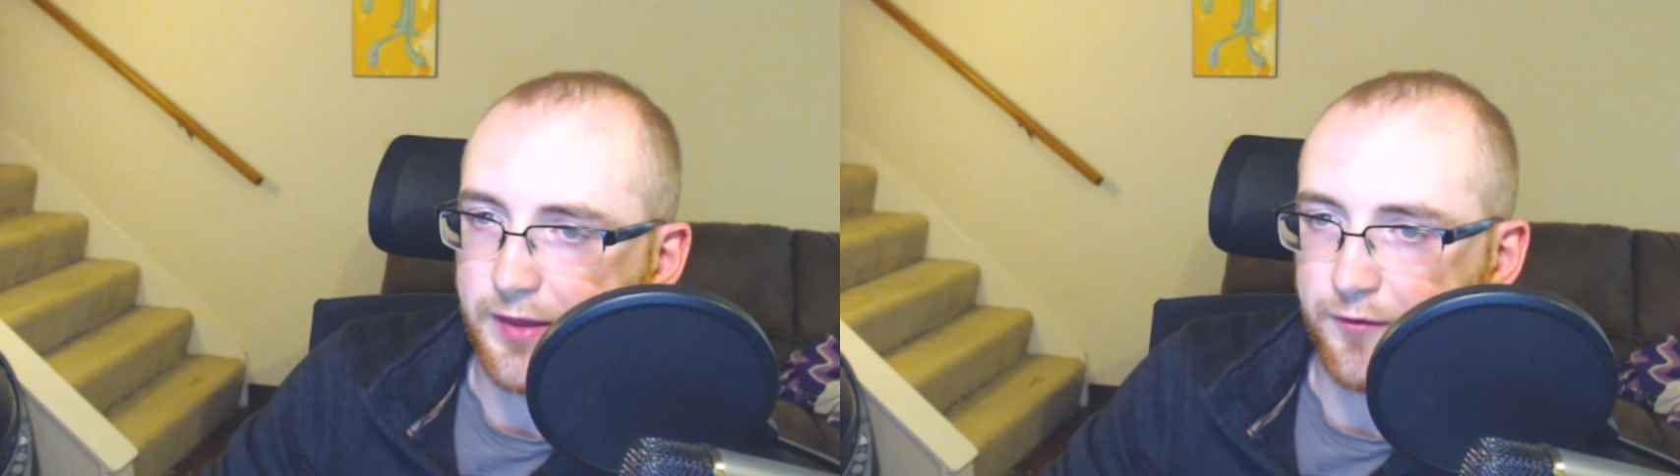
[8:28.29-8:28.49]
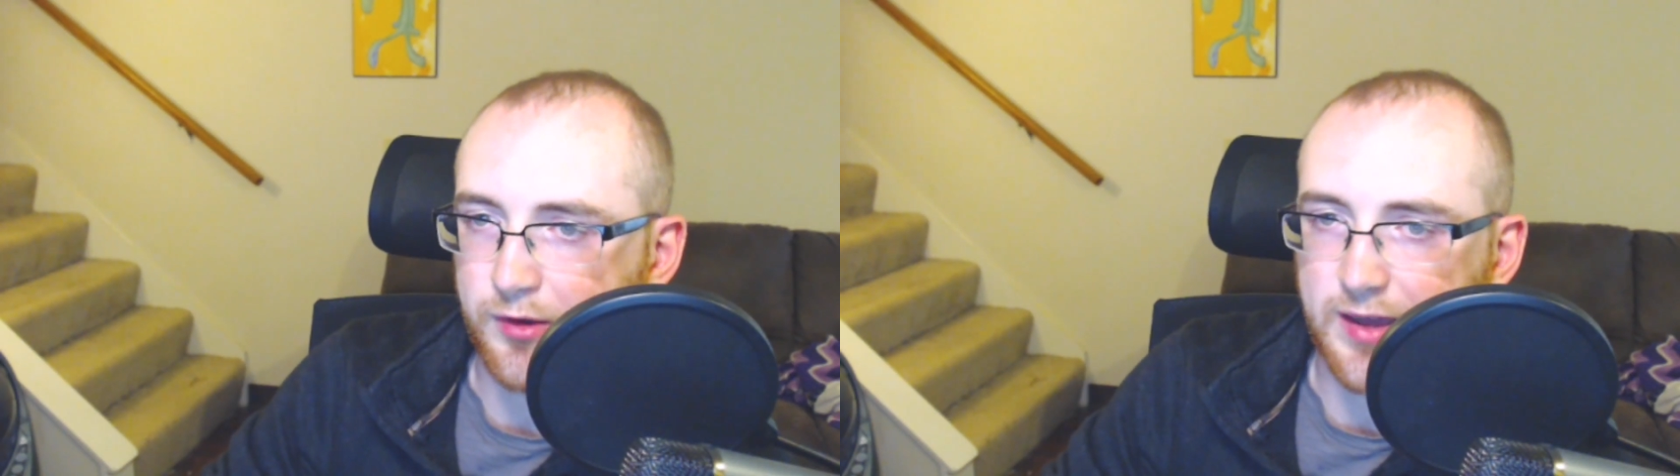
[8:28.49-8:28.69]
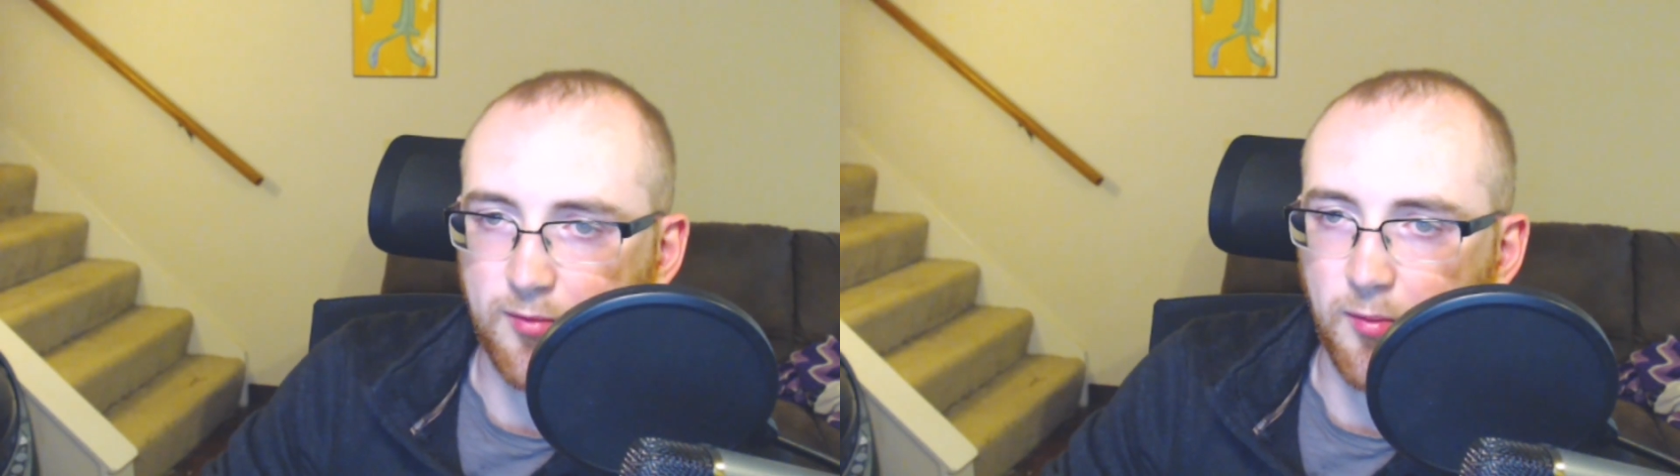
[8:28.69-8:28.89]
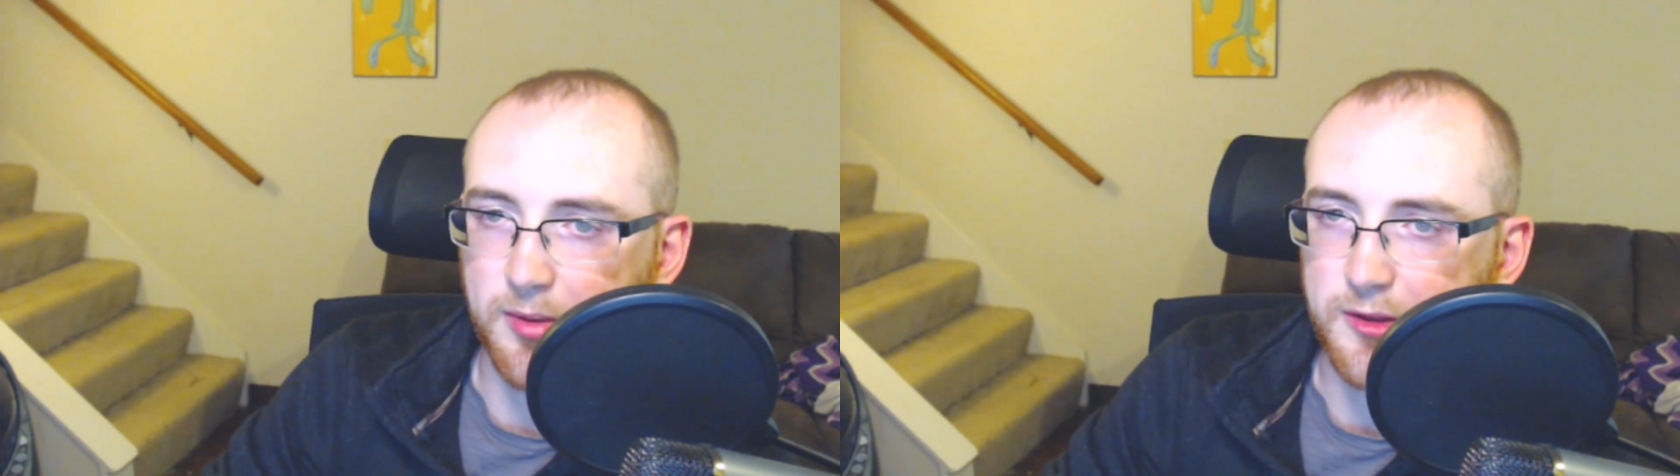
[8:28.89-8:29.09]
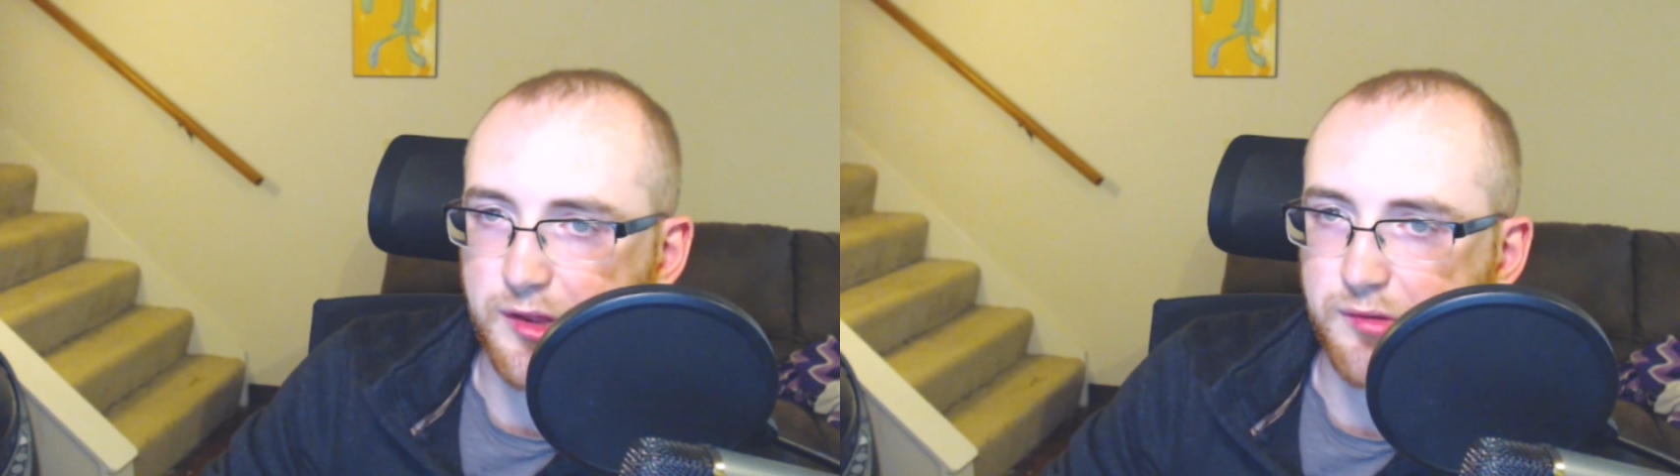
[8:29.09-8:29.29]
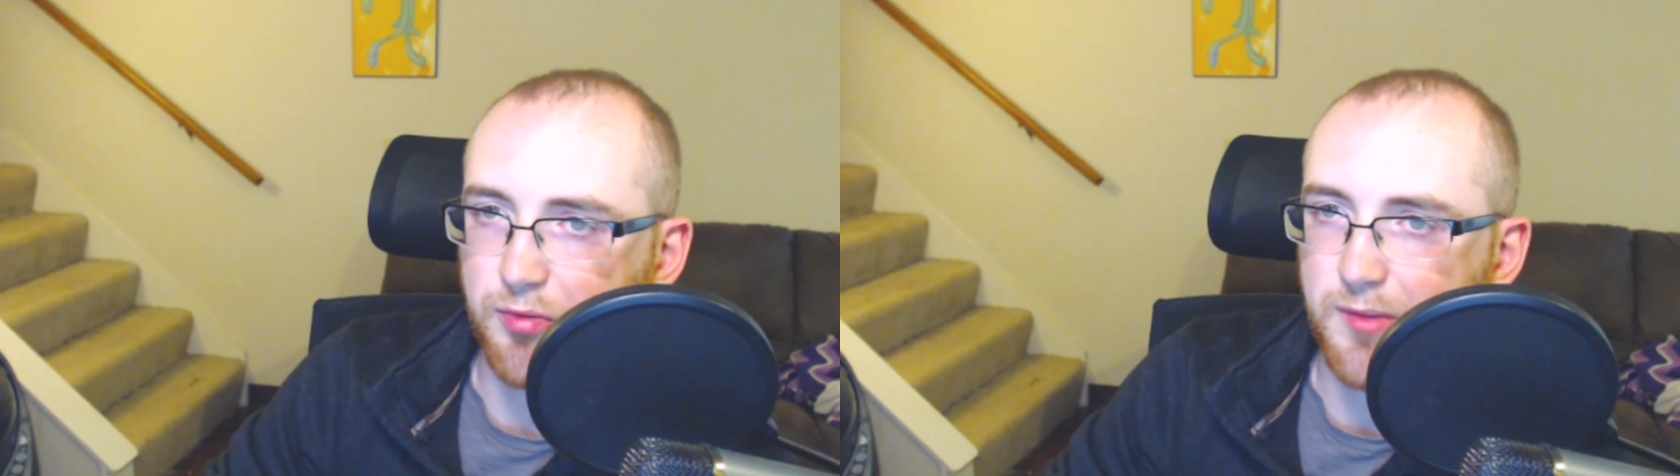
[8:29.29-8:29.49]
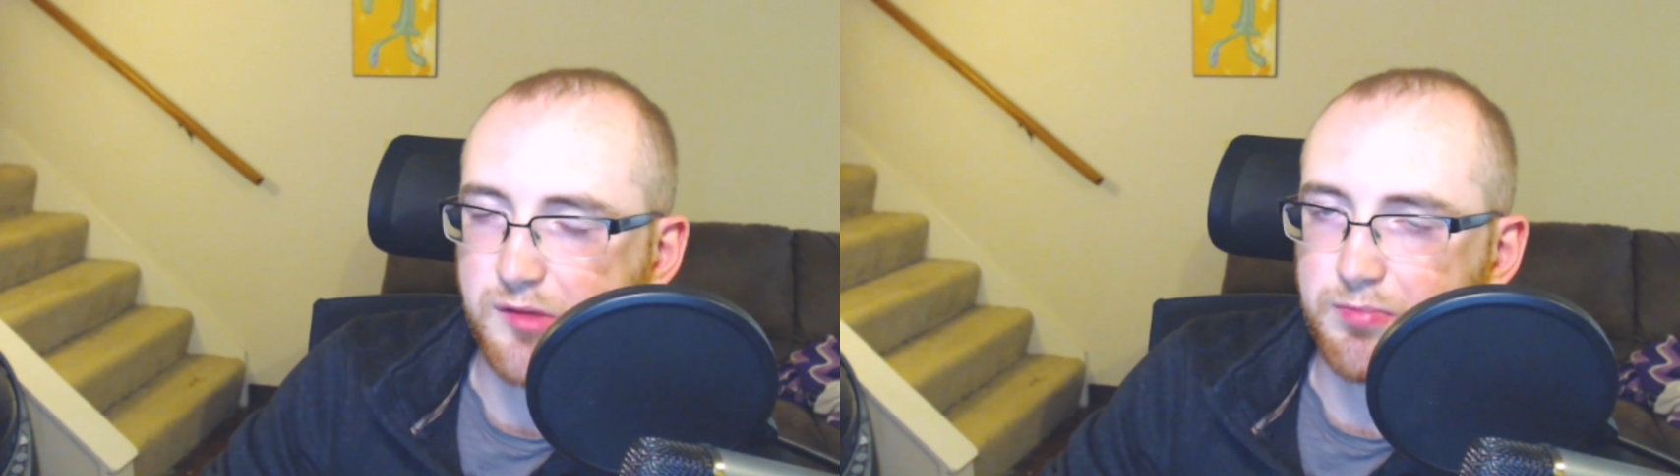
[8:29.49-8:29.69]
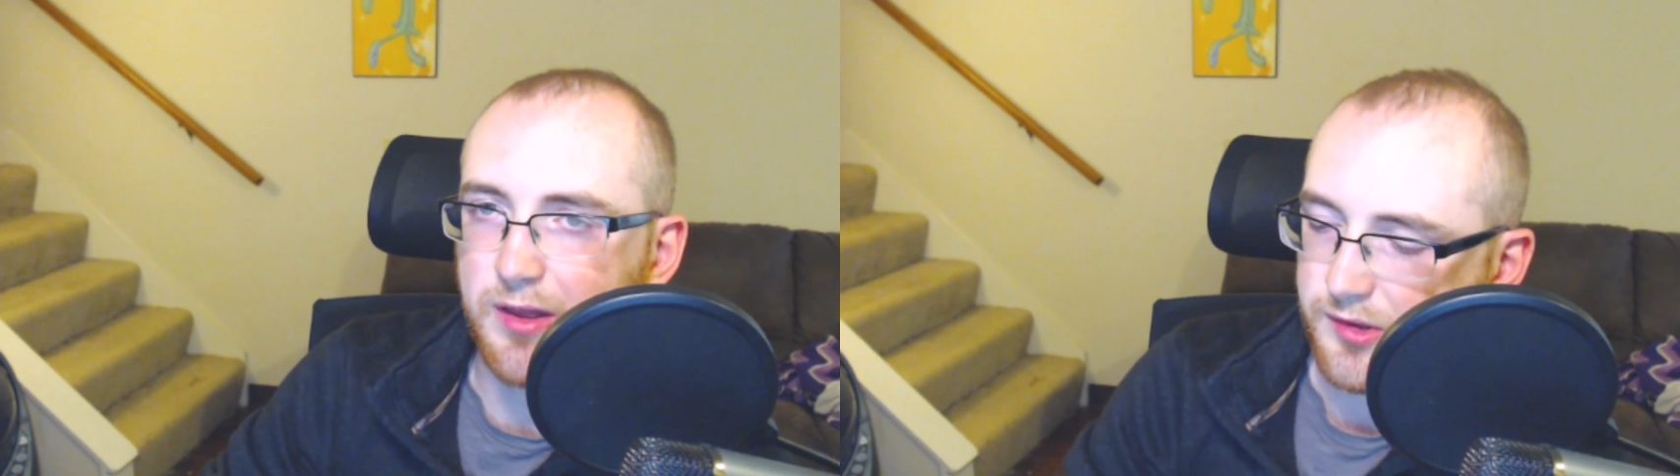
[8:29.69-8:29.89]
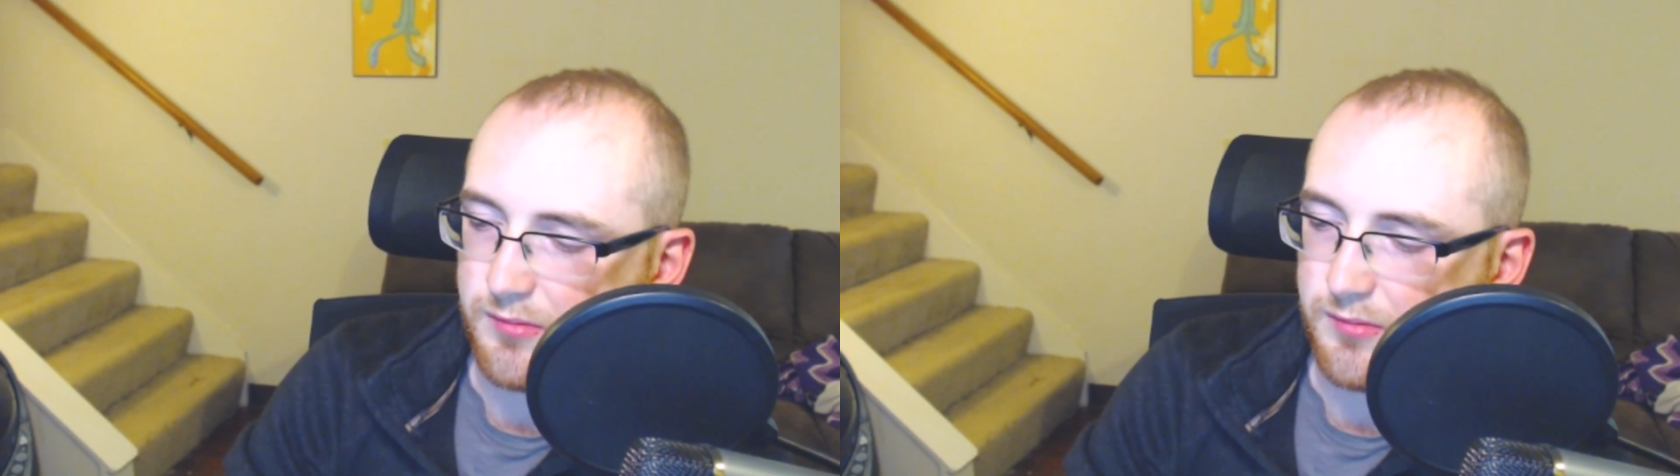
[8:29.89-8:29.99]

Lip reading: different capabilities with mixplay.